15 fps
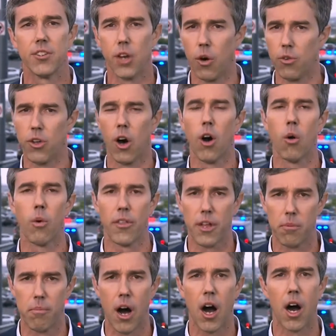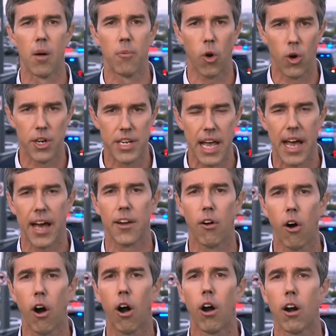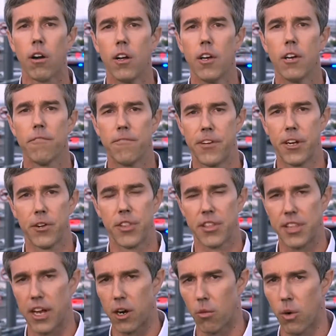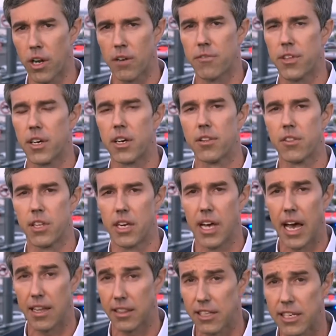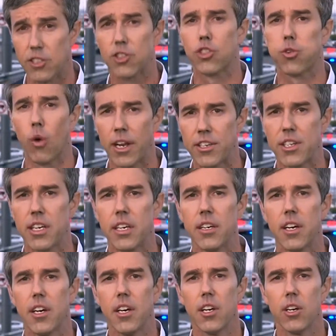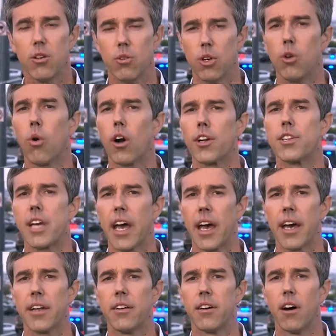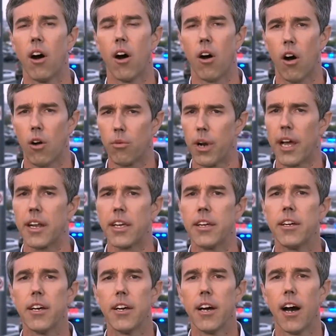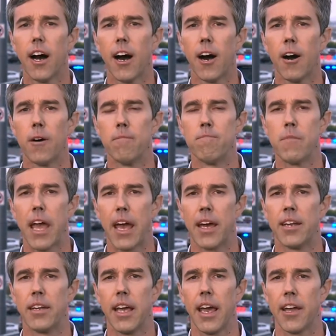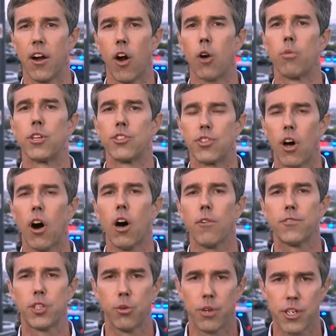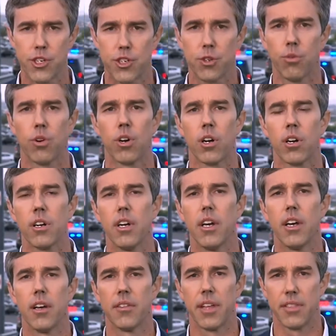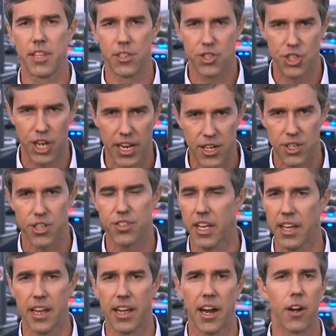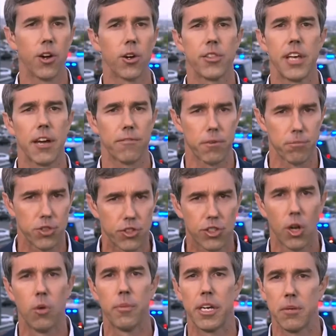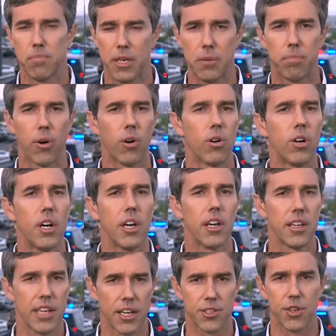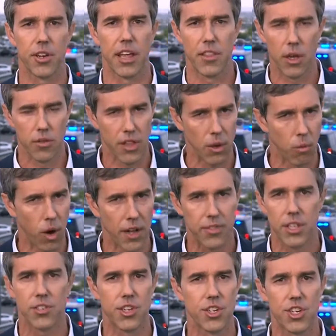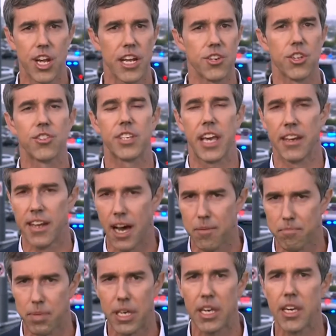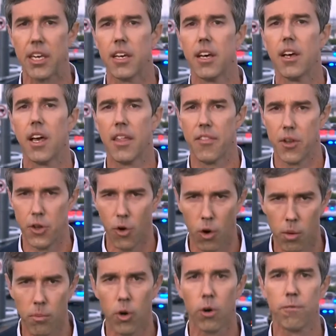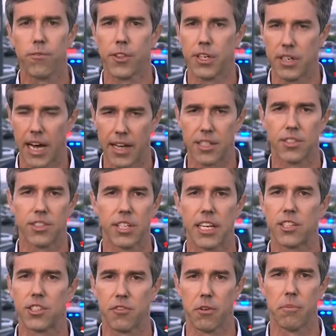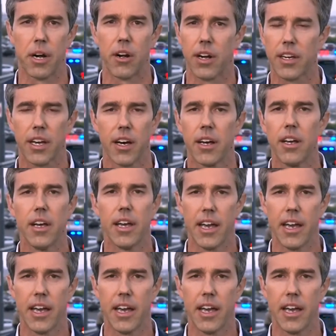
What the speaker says: don't know where their mom or dad are, fear that they are one of the at least 20 who are dead already, and are resolved to ensure that this changes. And I heard that from so many people yesterday. They want this to change. This cannot be the normal for the United States of America.